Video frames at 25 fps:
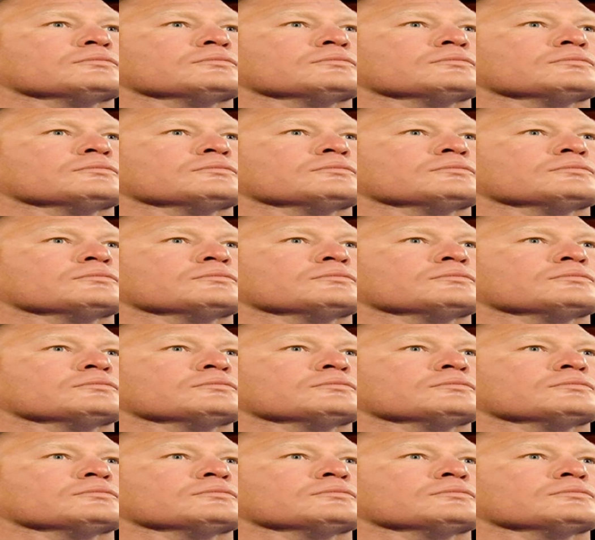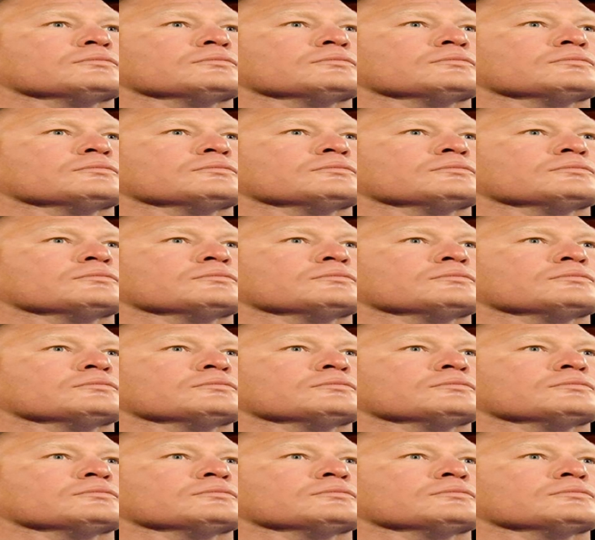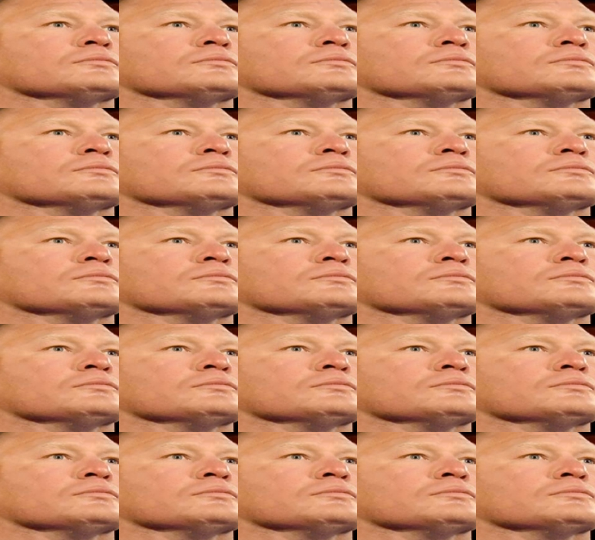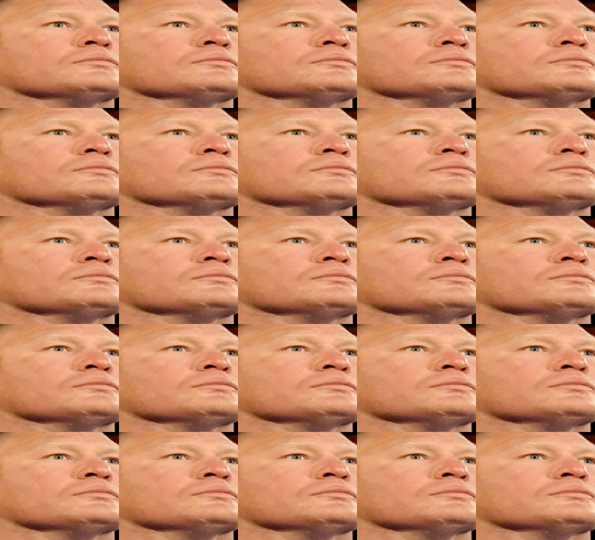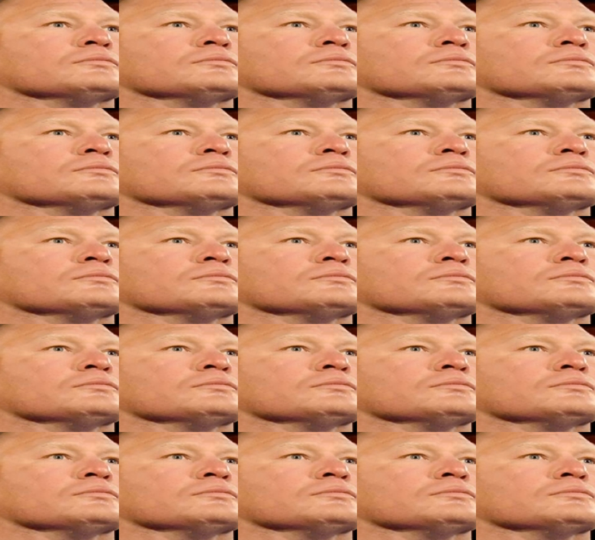This is a still picture; no speech is visible.